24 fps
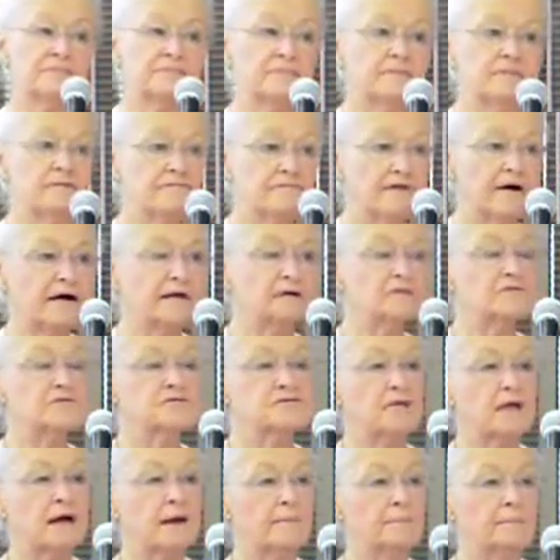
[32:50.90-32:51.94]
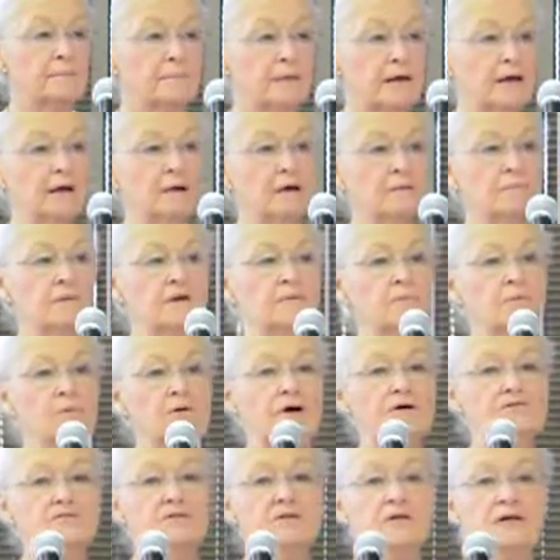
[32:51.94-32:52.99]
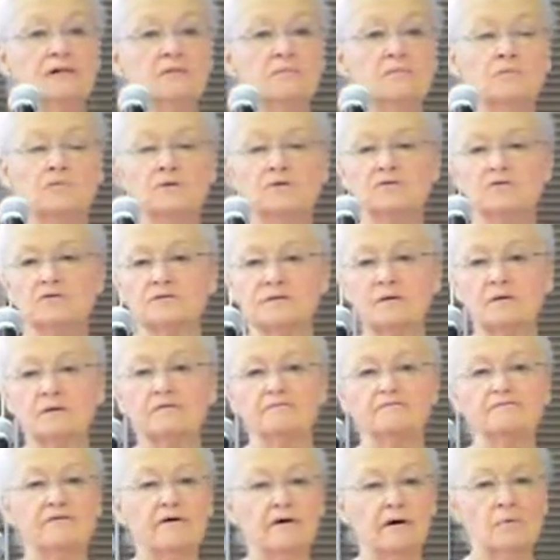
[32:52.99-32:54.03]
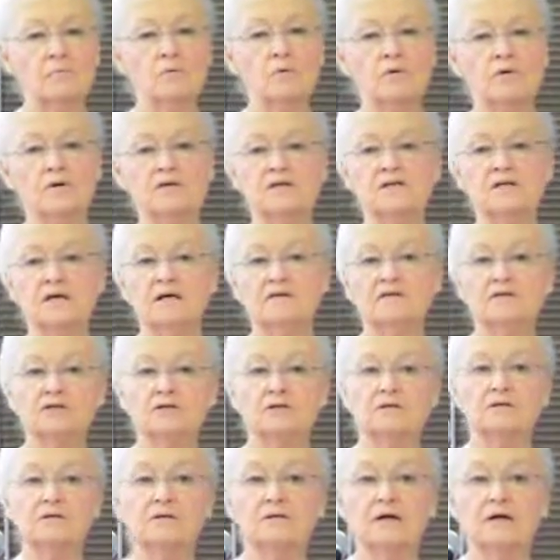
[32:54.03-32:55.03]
The final step, becoming president, was far more intentional